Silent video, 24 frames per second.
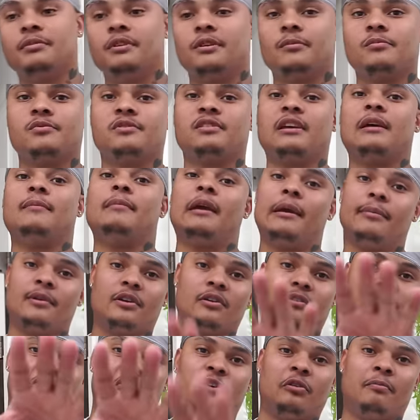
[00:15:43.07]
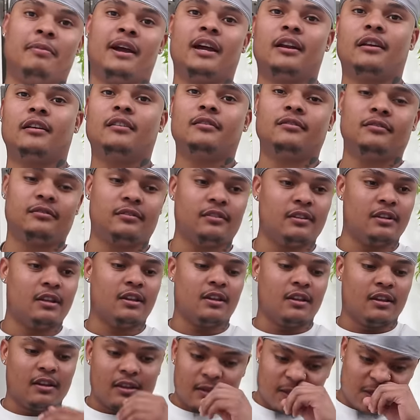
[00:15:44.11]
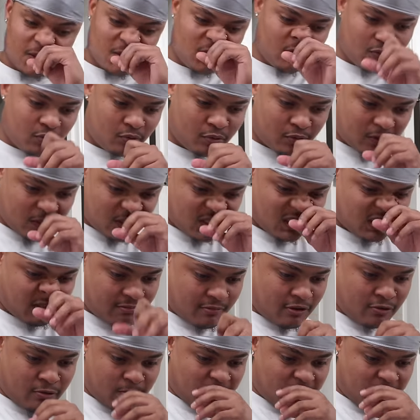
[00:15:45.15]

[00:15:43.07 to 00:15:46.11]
be upset. Maybe he'll feel better soon or something.